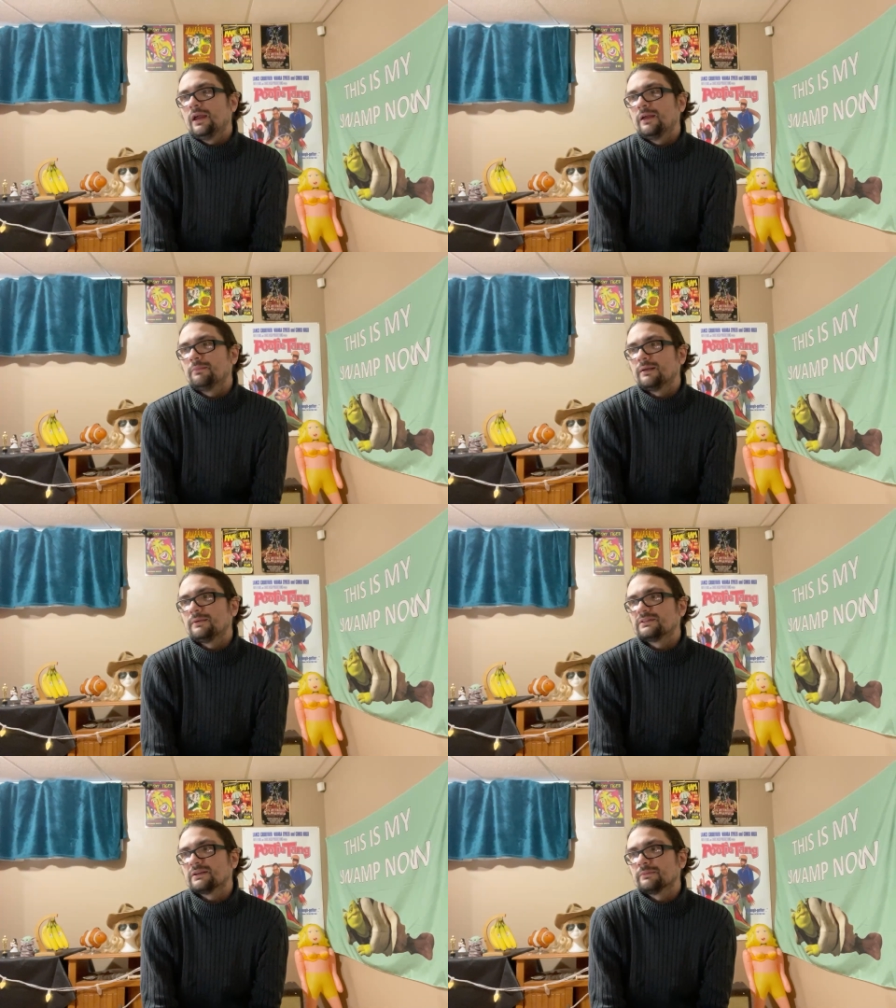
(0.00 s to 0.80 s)
and
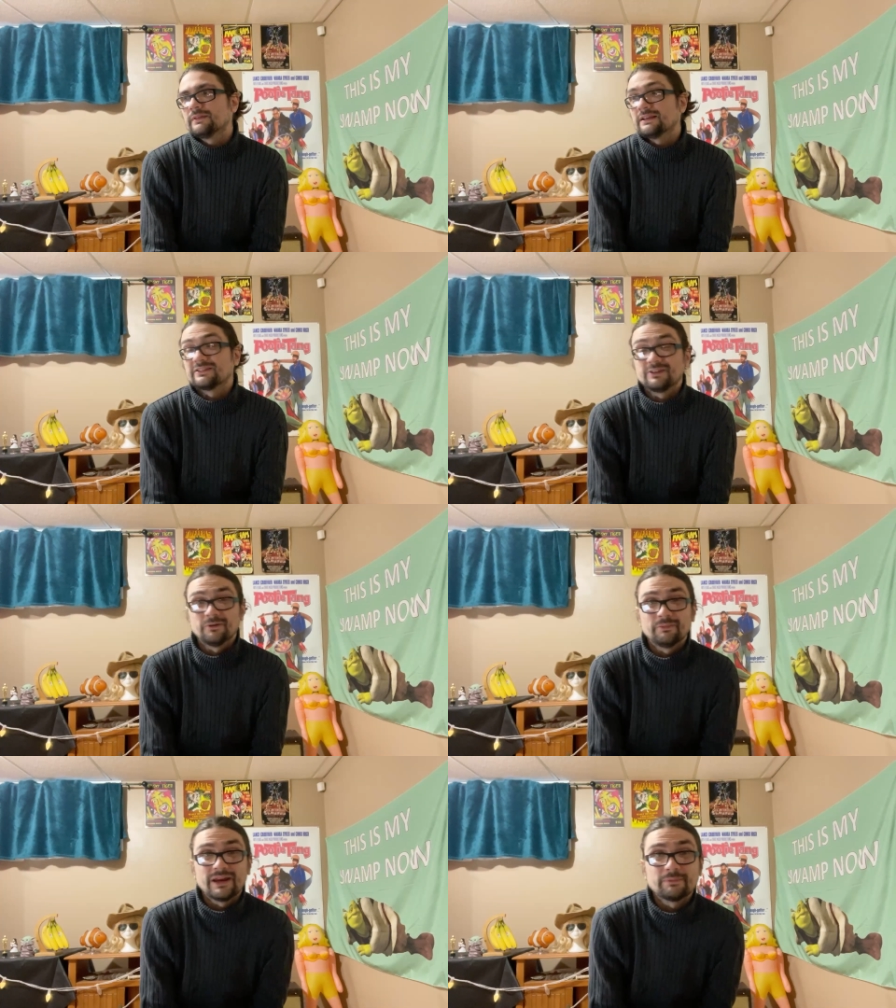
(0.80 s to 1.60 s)
maybe some things
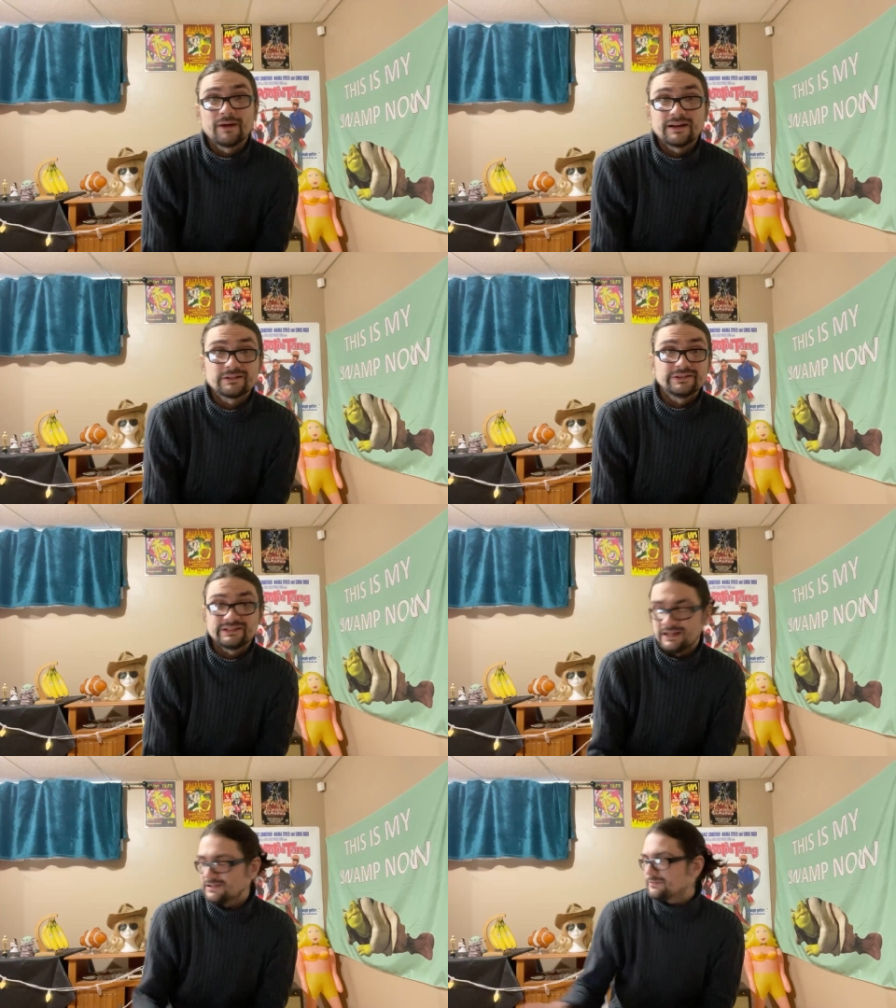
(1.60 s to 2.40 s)
don't make practical
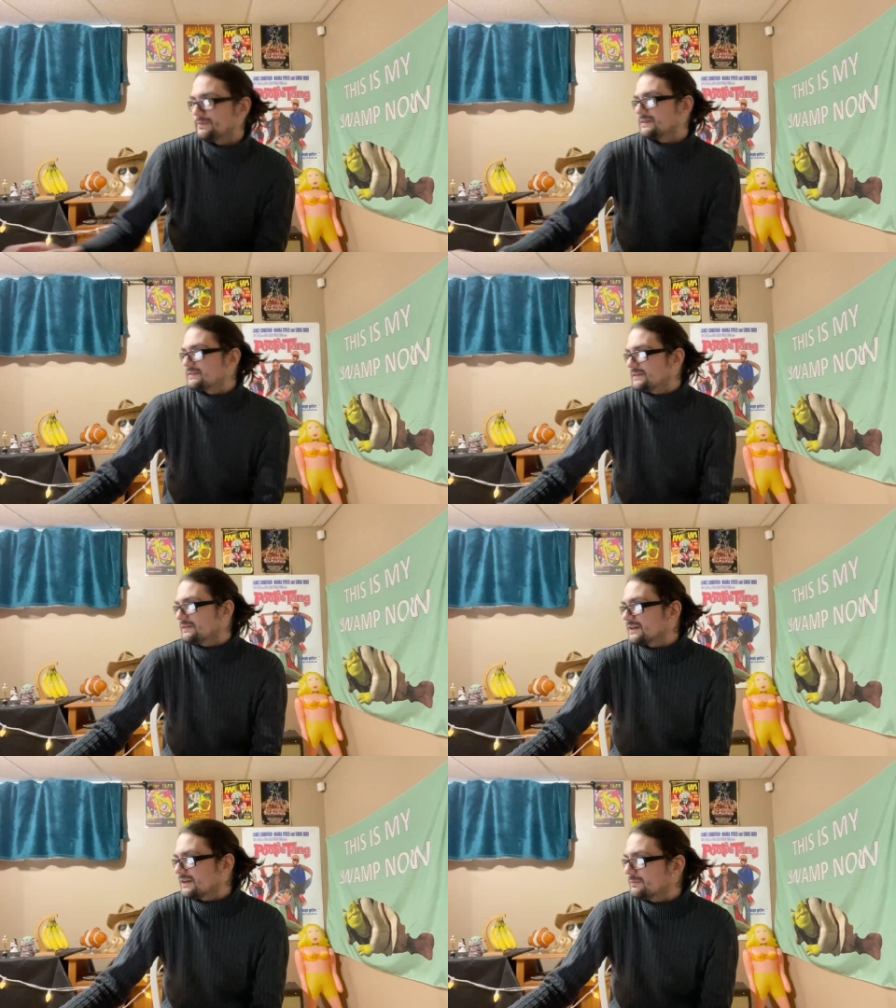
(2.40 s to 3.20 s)
sense, but it's
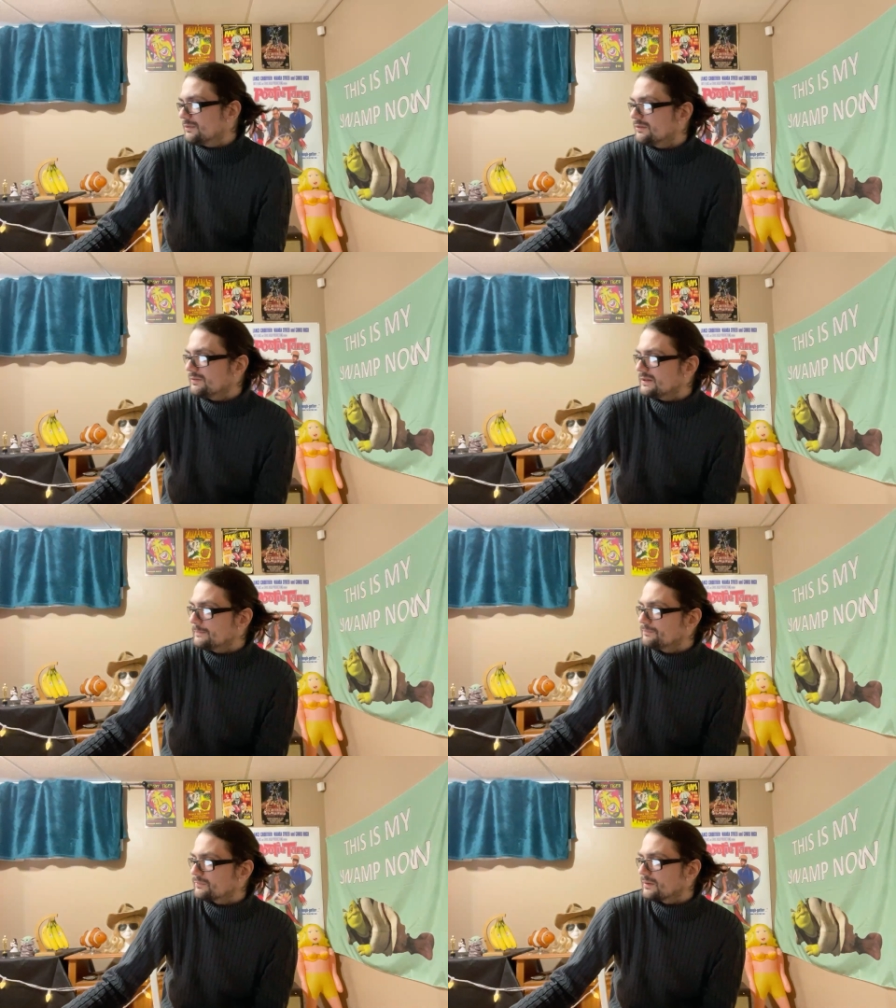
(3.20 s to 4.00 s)
still a good movie.